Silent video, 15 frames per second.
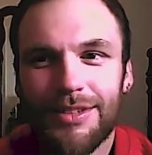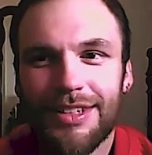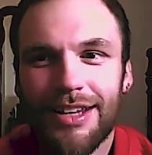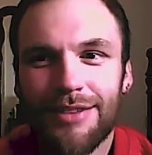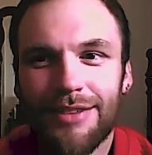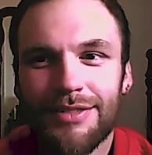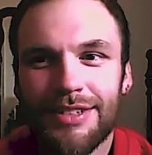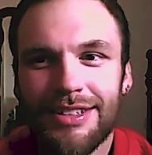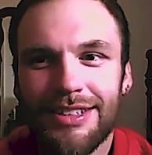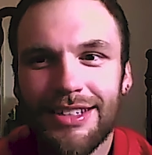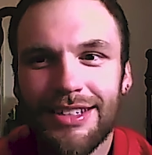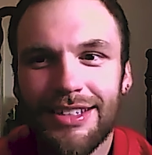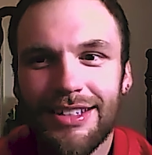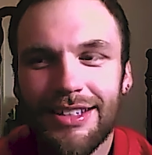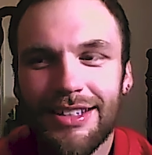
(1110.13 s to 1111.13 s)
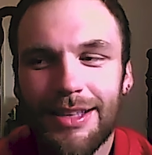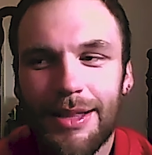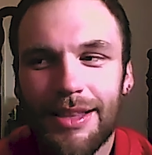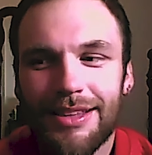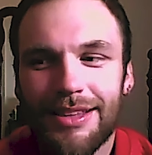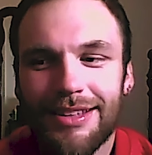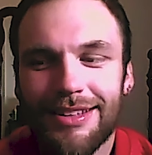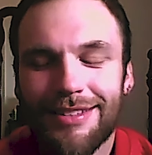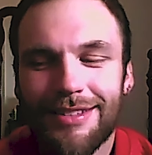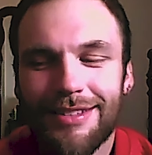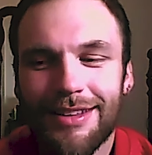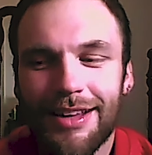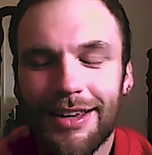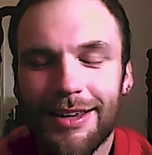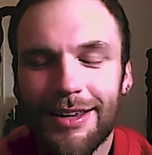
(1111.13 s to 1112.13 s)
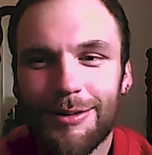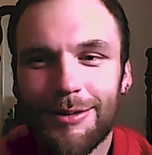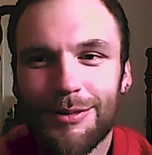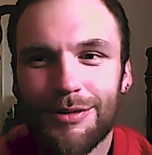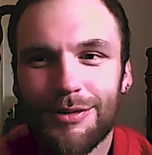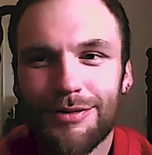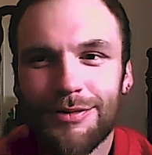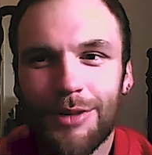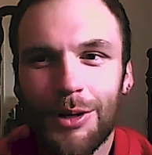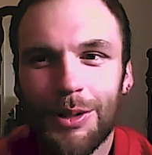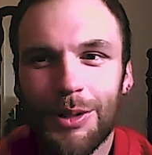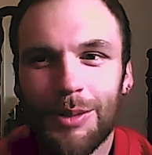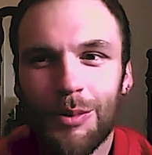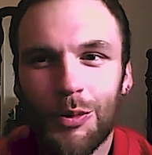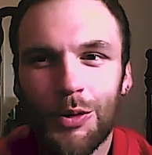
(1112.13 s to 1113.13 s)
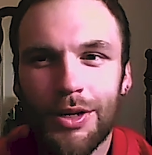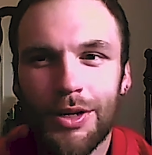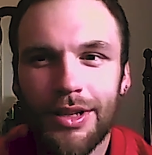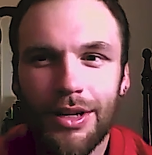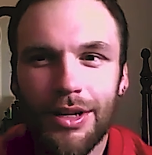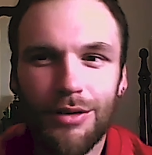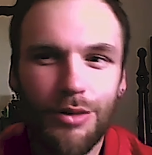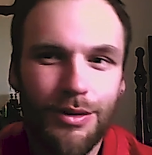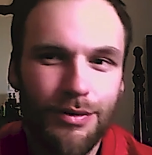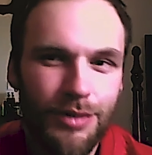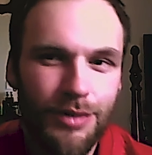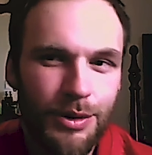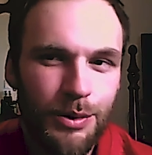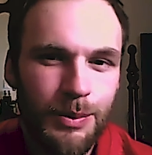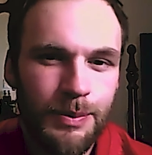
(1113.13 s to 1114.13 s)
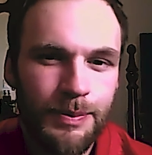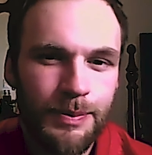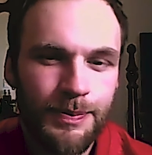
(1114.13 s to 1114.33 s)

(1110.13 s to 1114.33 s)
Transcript: definitely like fallen more in love with film